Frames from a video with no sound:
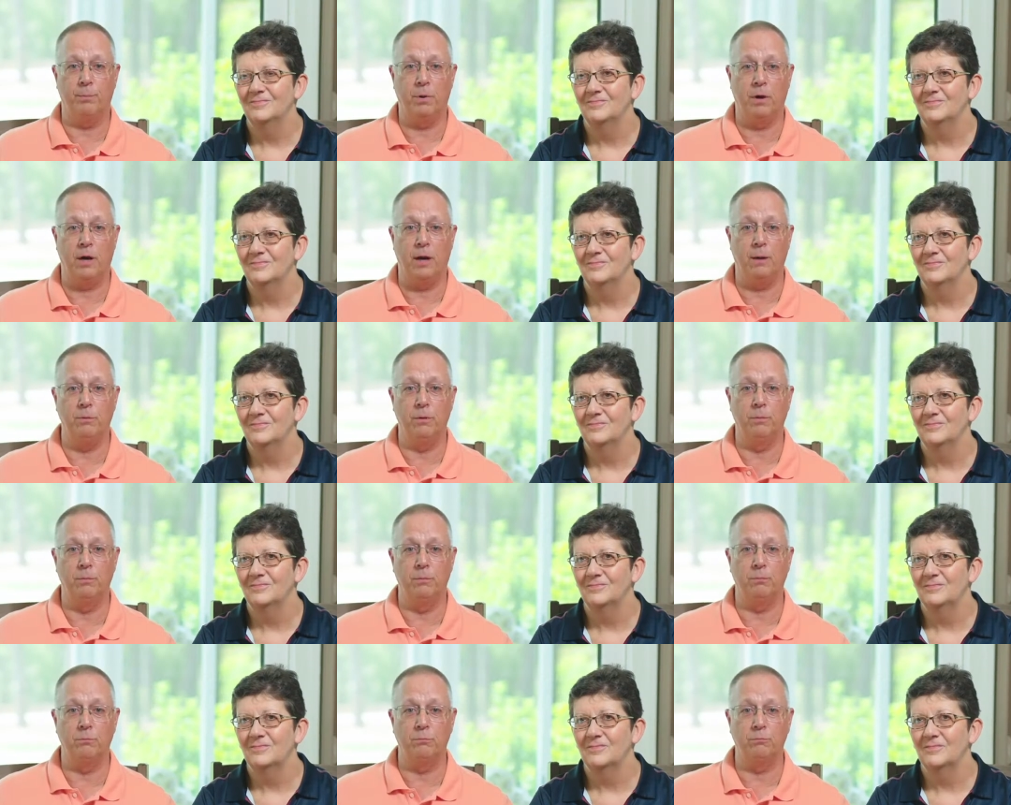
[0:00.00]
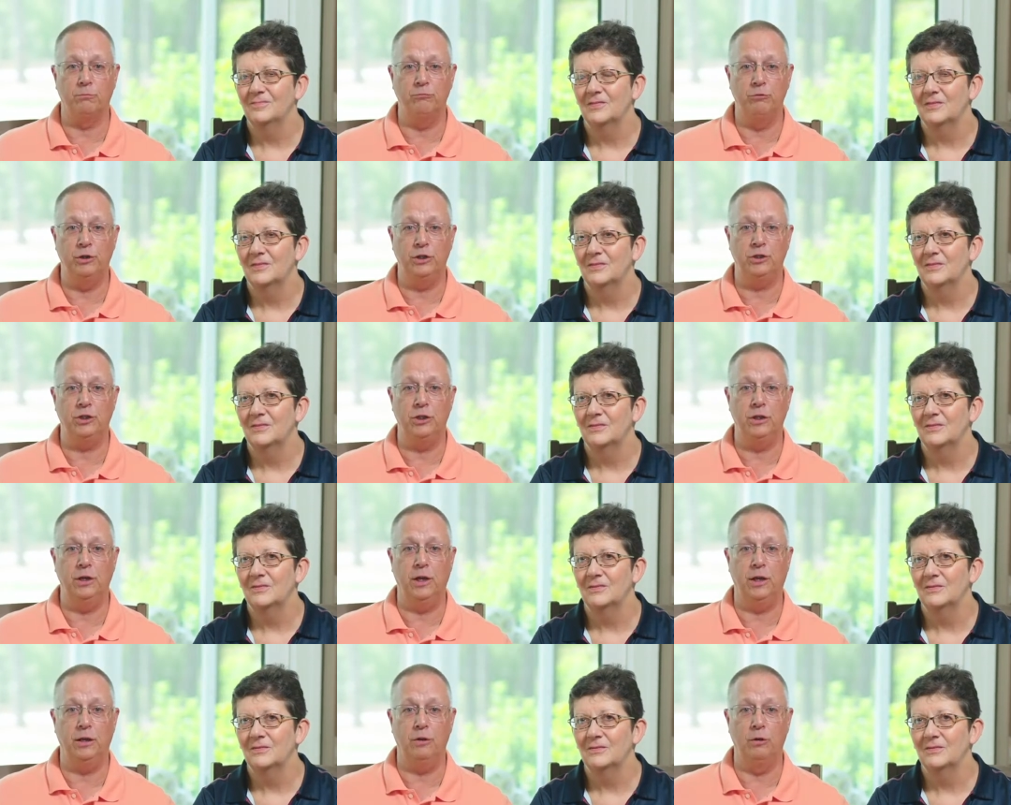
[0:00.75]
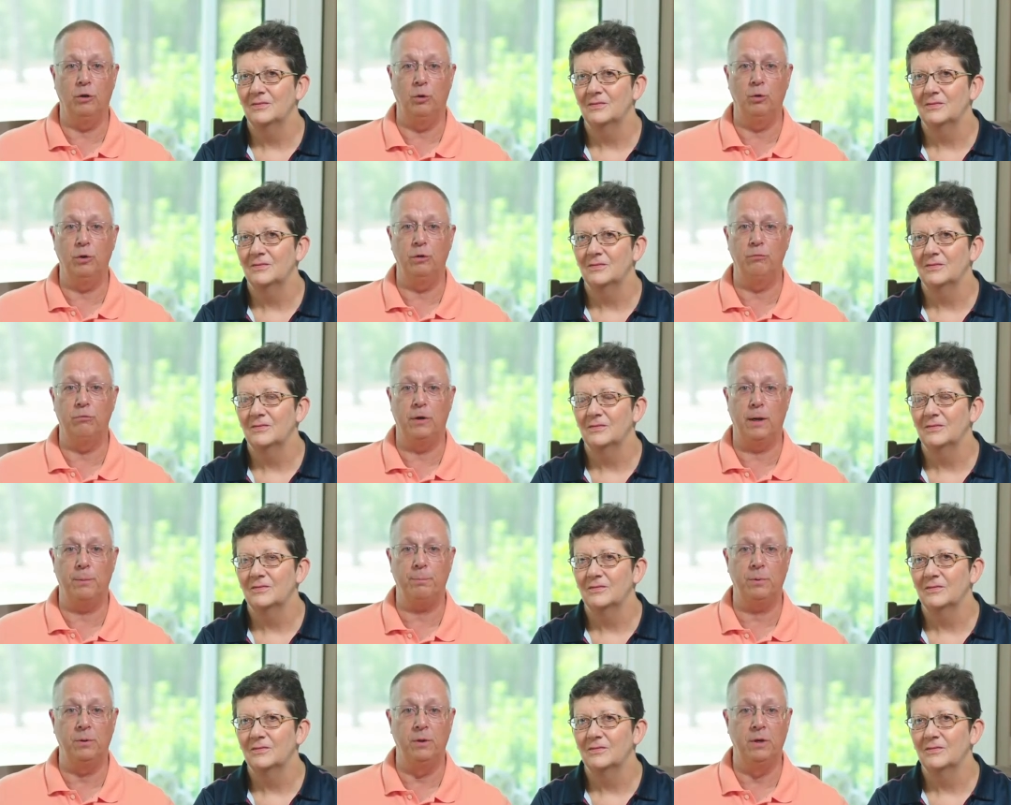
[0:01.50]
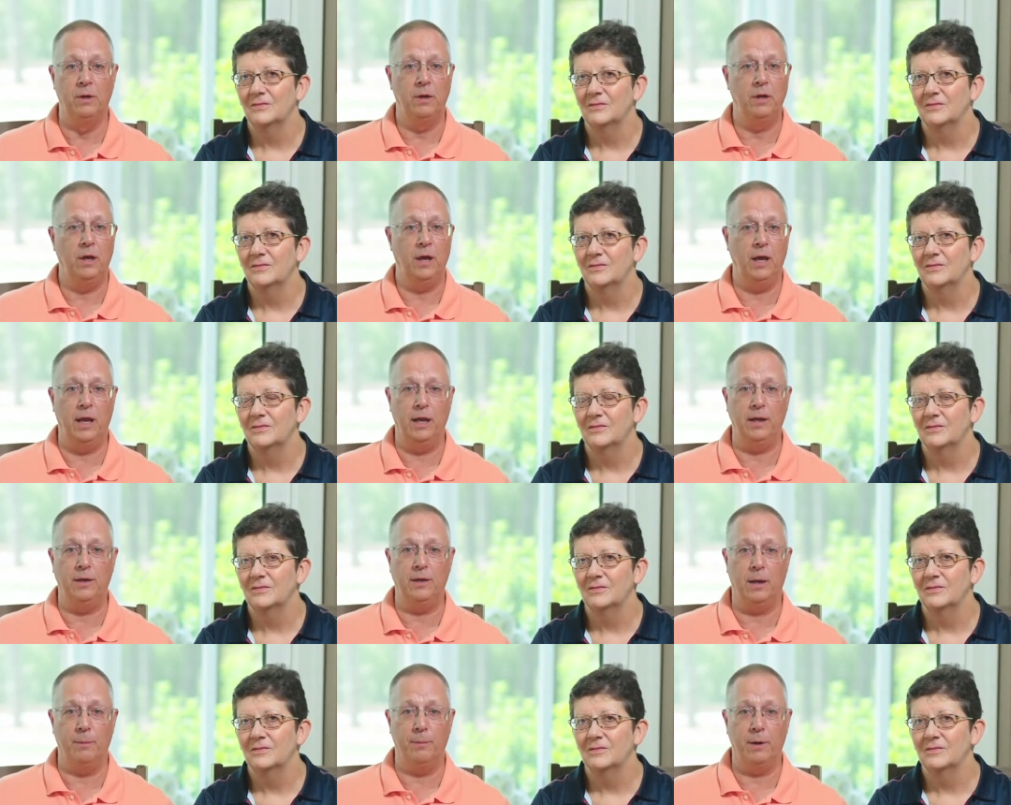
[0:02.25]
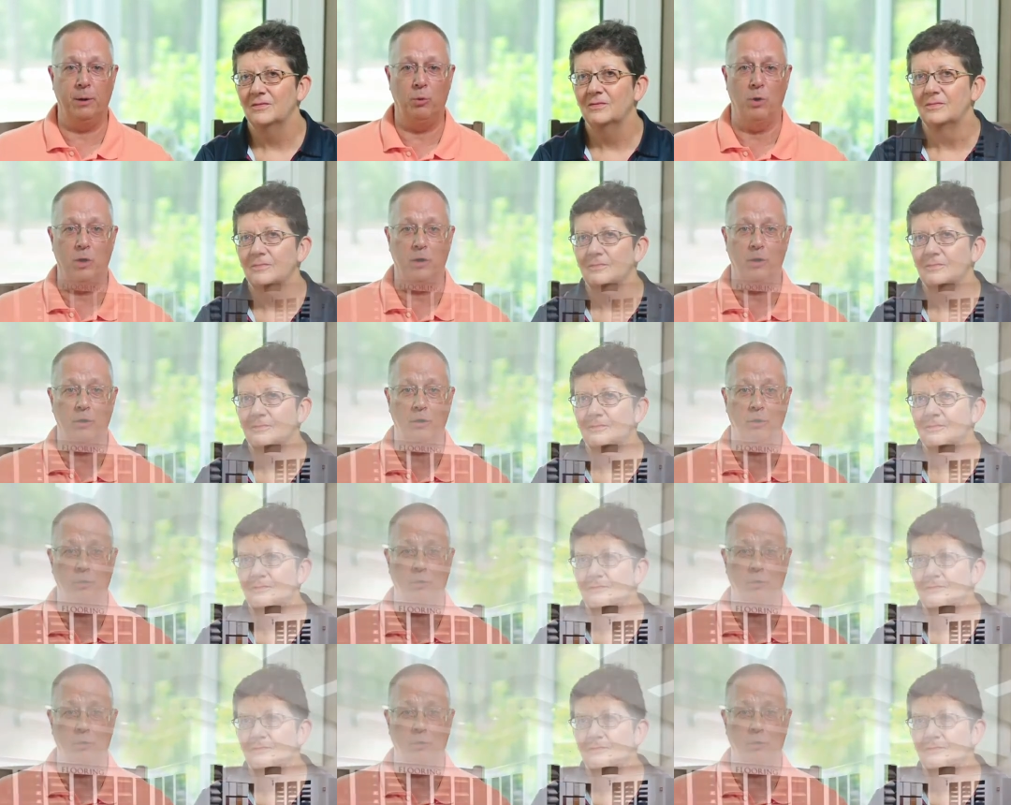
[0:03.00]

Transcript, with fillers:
Speaker 1: a problem reaching a Logan rep anytime I wanted